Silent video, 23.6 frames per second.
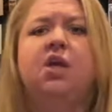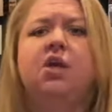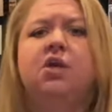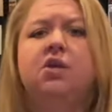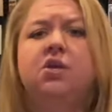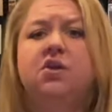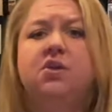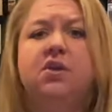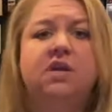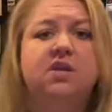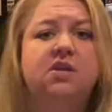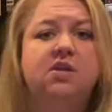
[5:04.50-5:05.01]

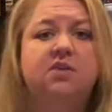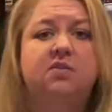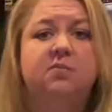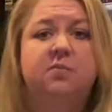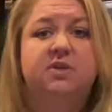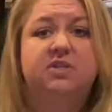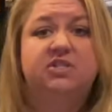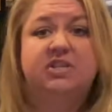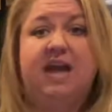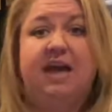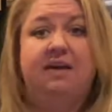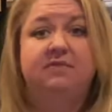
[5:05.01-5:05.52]
You can use
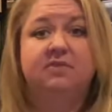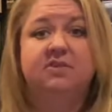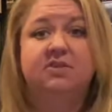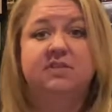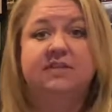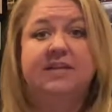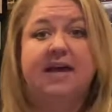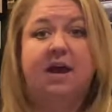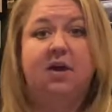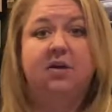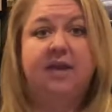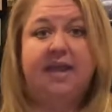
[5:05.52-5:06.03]
whichever
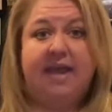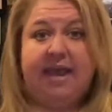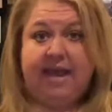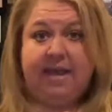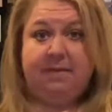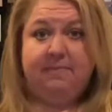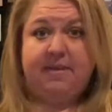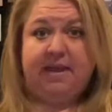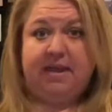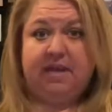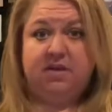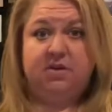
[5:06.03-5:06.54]
style
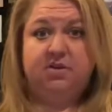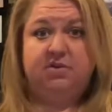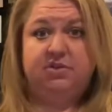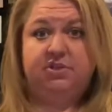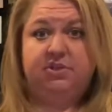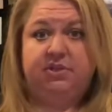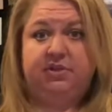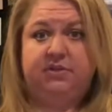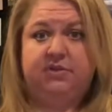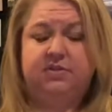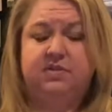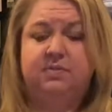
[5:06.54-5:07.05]
cake pan you
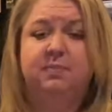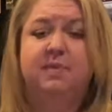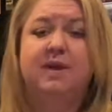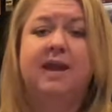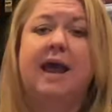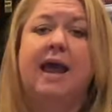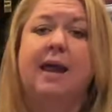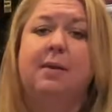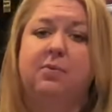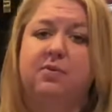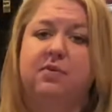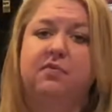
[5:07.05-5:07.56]
choose, but
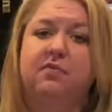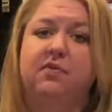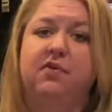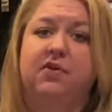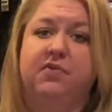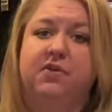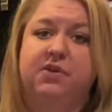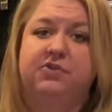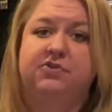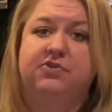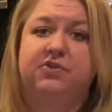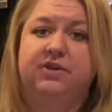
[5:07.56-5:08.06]
I prefer
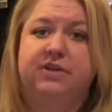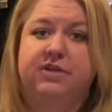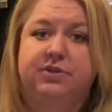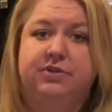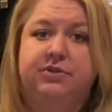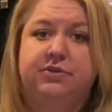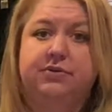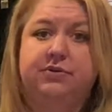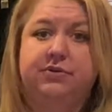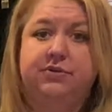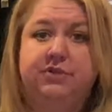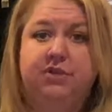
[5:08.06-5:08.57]
the
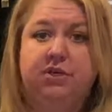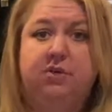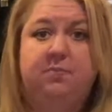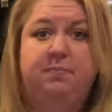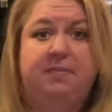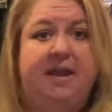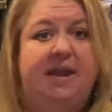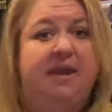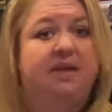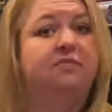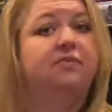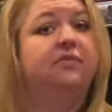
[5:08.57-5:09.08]
traditional tube
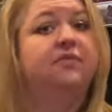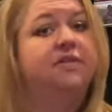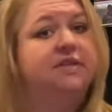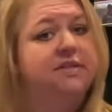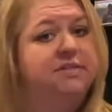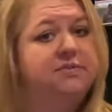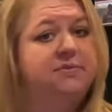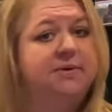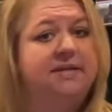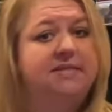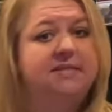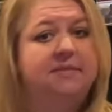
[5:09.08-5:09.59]
pan for
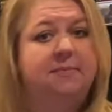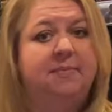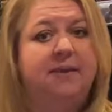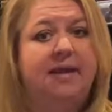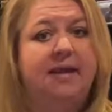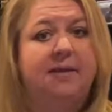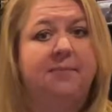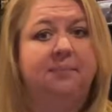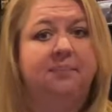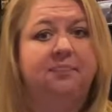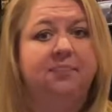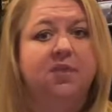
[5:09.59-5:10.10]
this recipe.
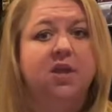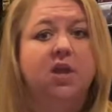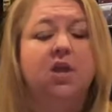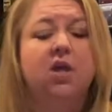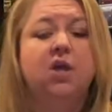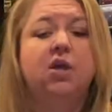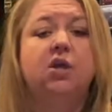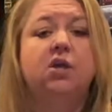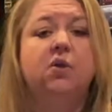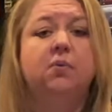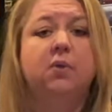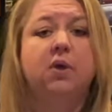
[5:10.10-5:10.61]

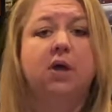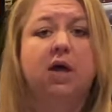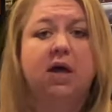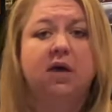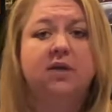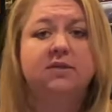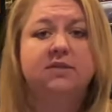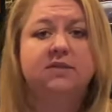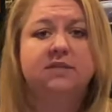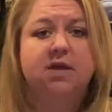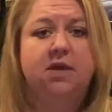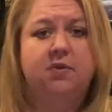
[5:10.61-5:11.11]
You will
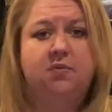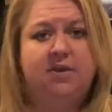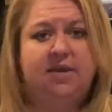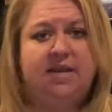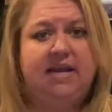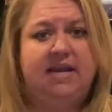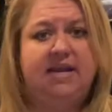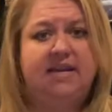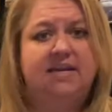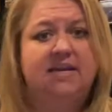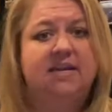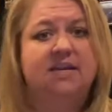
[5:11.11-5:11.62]
also
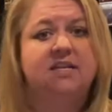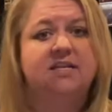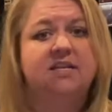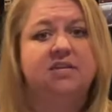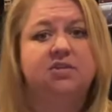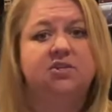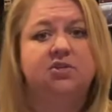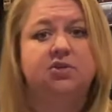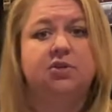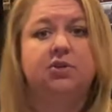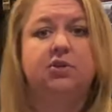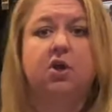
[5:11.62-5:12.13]
need an
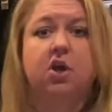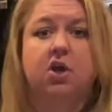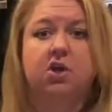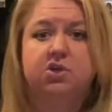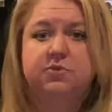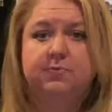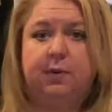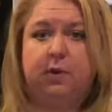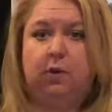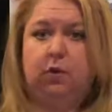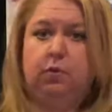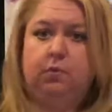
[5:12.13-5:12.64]
additional
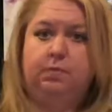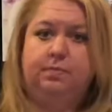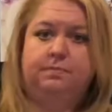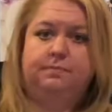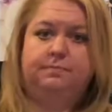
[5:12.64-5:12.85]
large bowl,